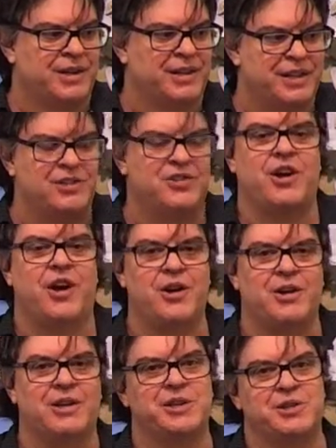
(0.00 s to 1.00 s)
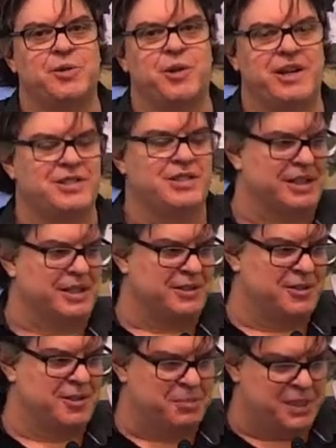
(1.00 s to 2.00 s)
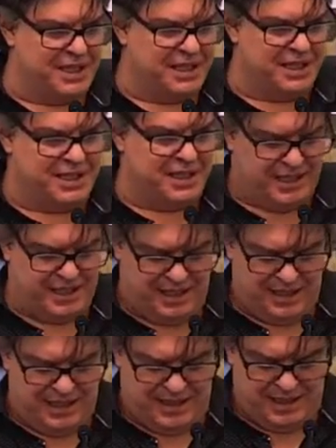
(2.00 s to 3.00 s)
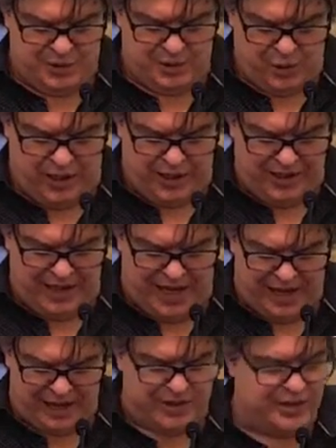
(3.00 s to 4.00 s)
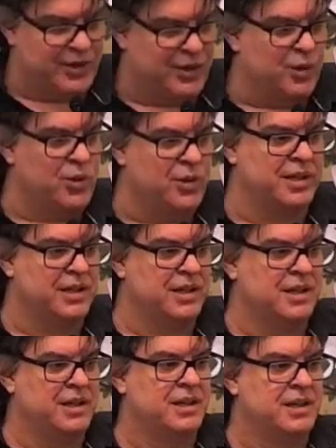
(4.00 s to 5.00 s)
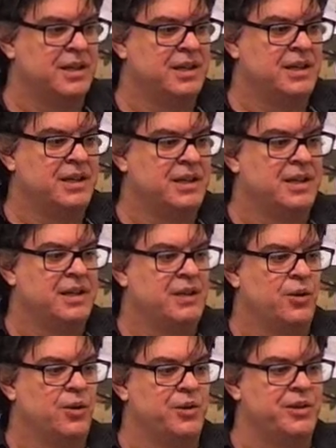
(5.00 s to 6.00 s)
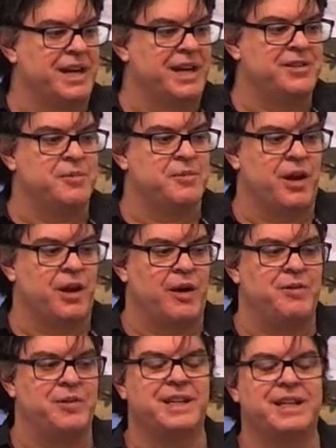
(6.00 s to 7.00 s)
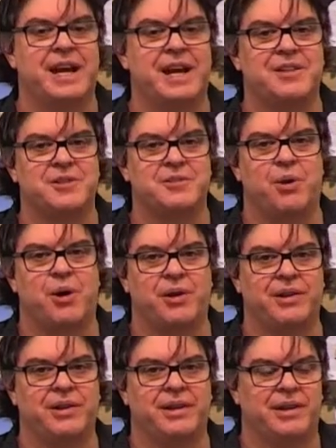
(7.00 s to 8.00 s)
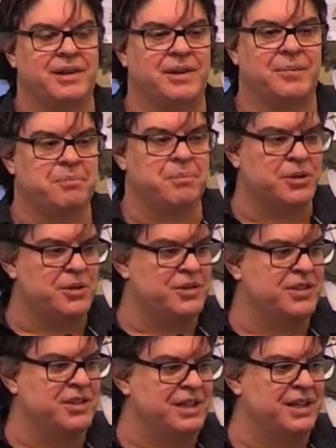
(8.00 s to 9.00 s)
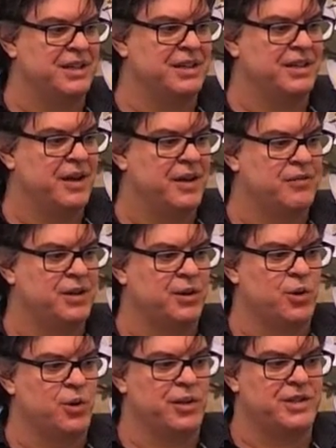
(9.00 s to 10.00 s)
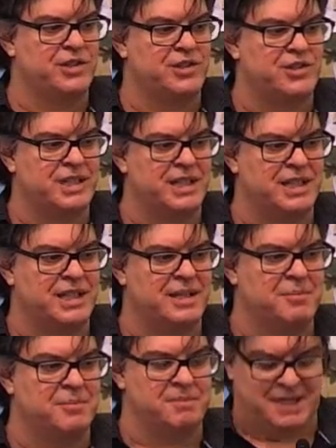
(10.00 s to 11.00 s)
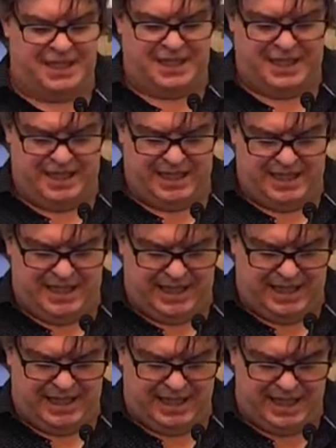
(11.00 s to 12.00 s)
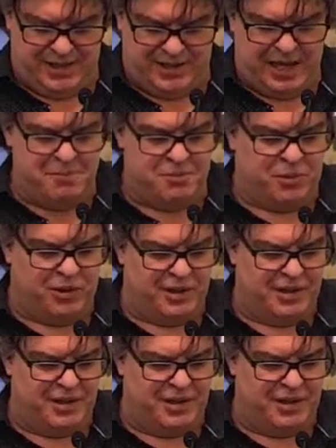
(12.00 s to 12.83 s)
this only do I seek, to dwell in the house of the Lord all the days of my life and to gaze upon the beauty of the Lord and to seek him in his temple."